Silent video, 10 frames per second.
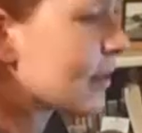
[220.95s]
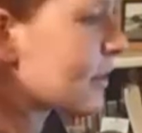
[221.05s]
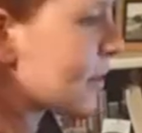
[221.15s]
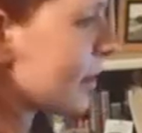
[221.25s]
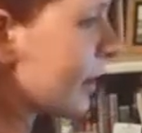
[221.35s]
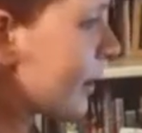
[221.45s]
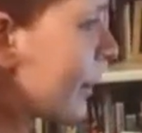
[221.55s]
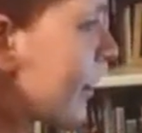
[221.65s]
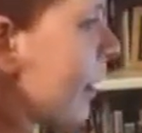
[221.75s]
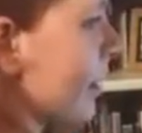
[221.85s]
So it's not
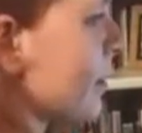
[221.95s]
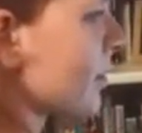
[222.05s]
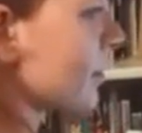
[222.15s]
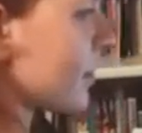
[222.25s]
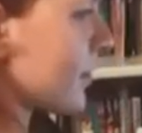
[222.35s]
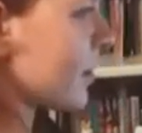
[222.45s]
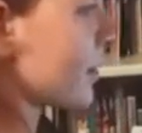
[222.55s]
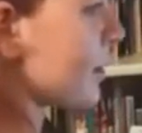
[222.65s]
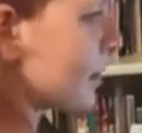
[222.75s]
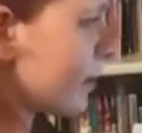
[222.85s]
like I can just
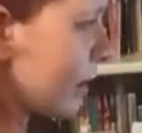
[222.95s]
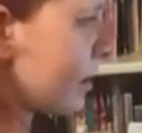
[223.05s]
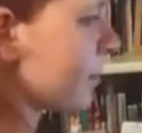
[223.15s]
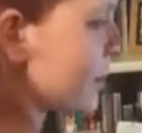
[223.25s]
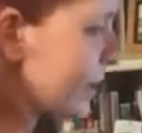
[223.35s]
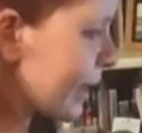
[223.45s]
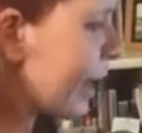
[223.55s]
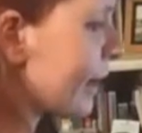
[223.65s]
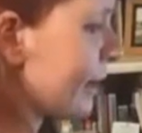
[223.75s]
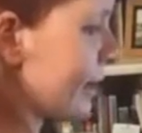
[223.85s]
side up
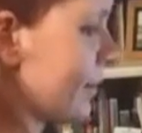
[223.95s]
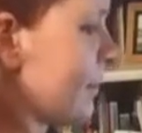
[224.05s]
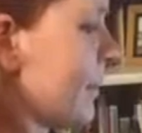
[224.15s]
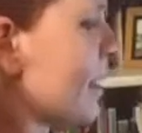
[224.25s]
beside him.